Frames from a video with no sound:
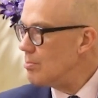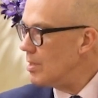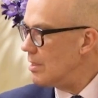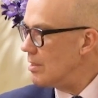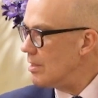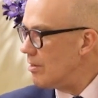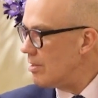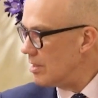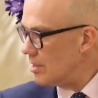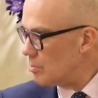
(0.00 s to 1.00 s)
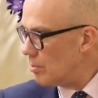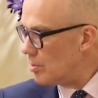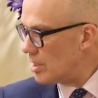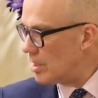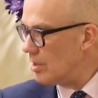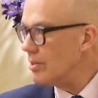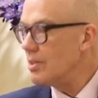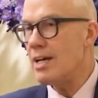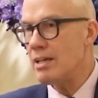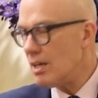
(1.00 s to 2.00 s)
admit that there are things we're working on.
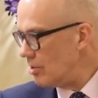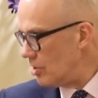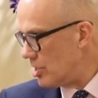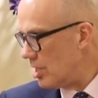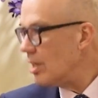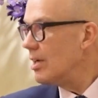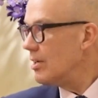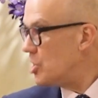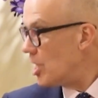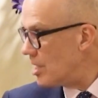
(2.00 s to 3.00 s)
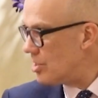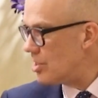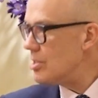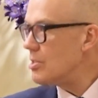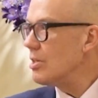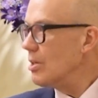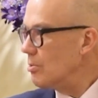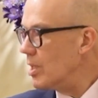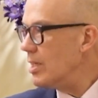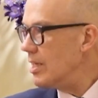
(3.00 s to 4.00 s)
That culture changes
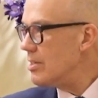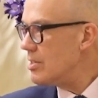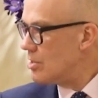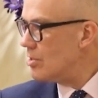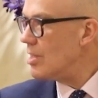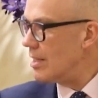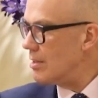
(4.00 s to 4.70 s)
when leaders do that